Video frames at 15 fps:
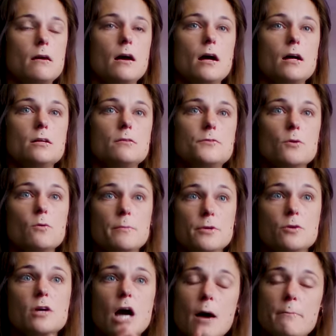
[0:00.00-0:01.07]
The woman
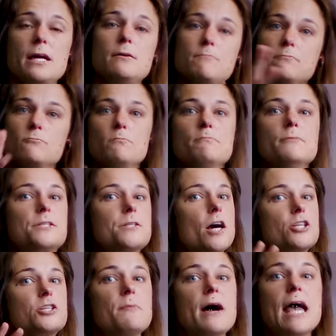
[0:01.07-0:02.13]
who got me
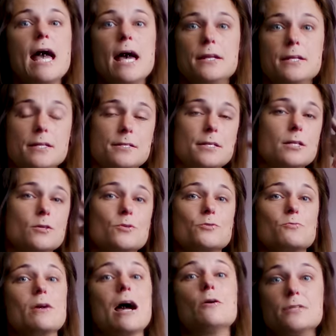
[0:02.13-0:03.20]
massaged my head until it
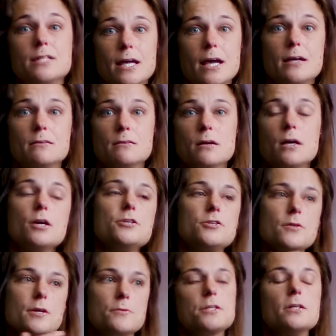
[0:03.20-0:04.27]
was round again.
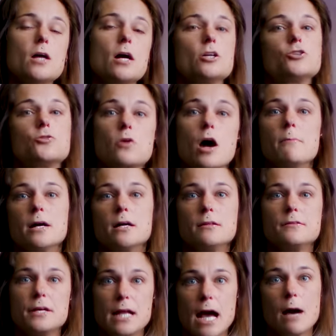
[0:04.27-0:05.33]
So there was a lot of trauma
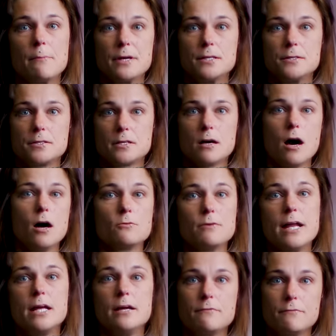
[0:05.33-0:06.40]
that happened
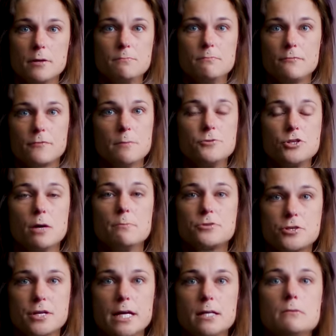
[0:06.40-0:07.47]
already from Jump
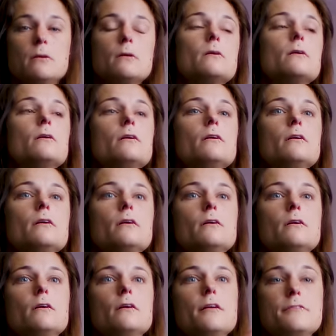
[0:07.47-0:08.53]
Street.
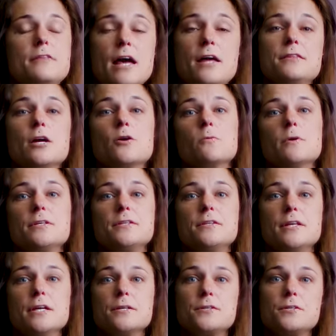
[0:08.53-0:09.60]
Then there was
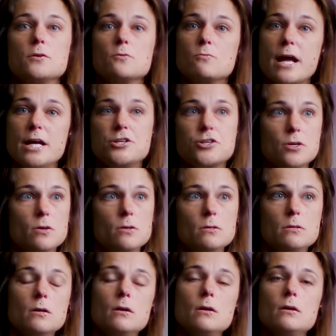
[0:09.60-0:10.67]
this
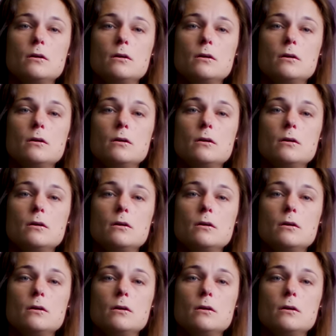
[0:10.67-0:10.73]
racial